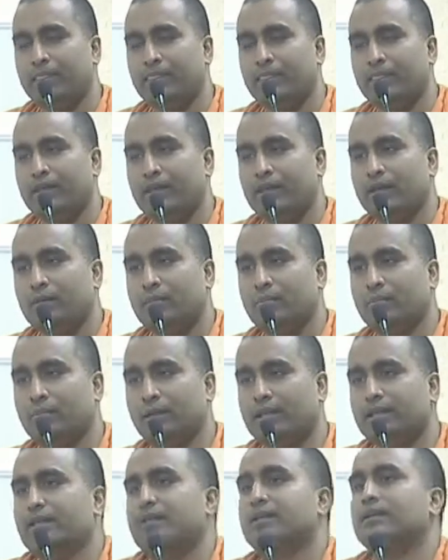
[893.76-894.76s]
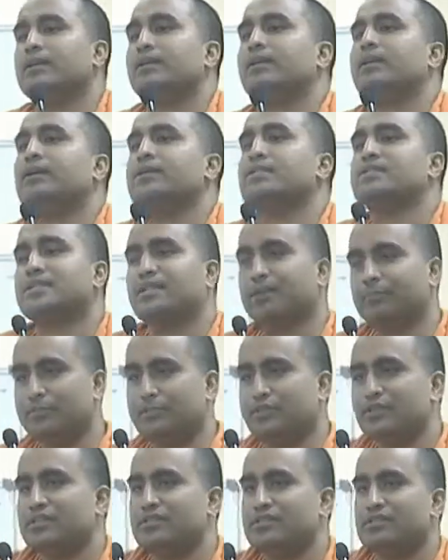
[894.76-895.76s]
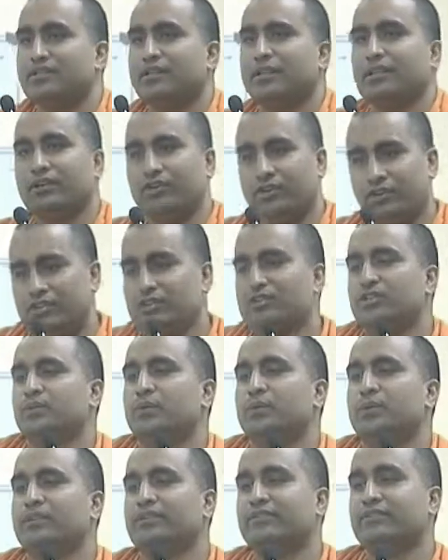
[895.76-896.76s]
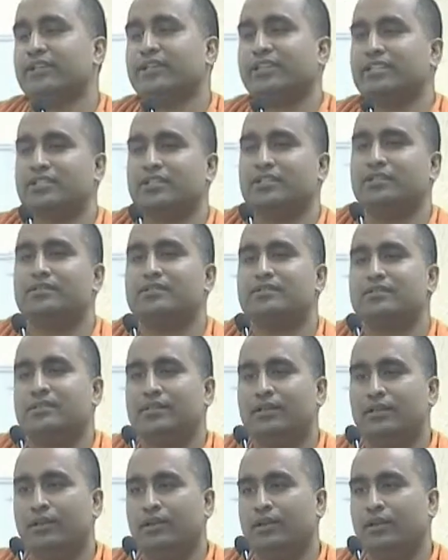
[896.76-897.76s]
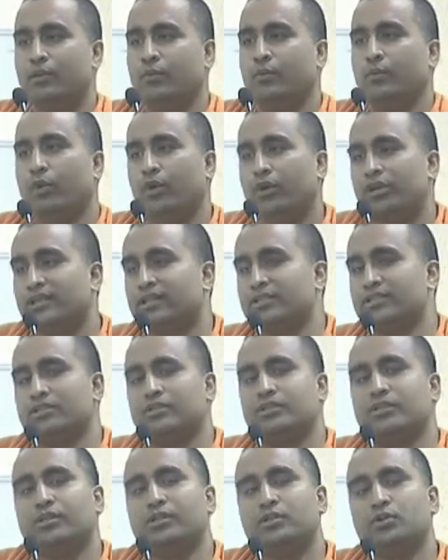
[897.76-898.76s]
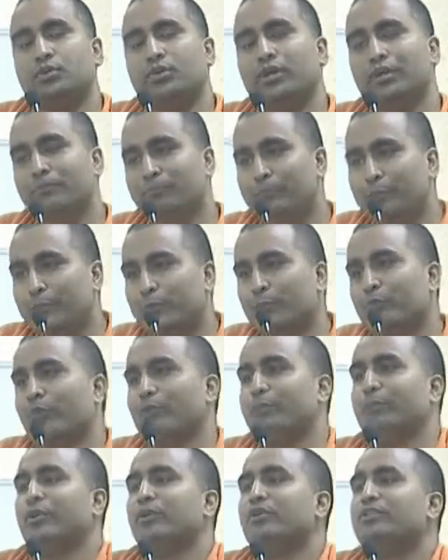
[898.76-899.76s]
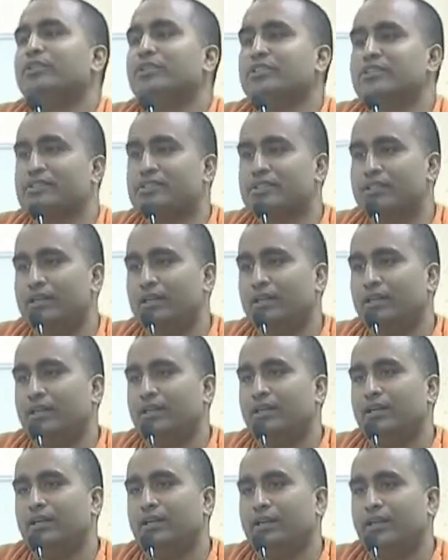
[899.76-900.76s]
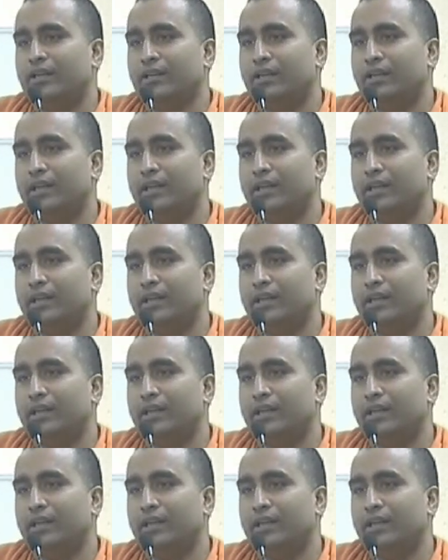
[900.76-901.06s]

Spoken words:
but scriptures across the world, traditions, want us to improve upon this nature's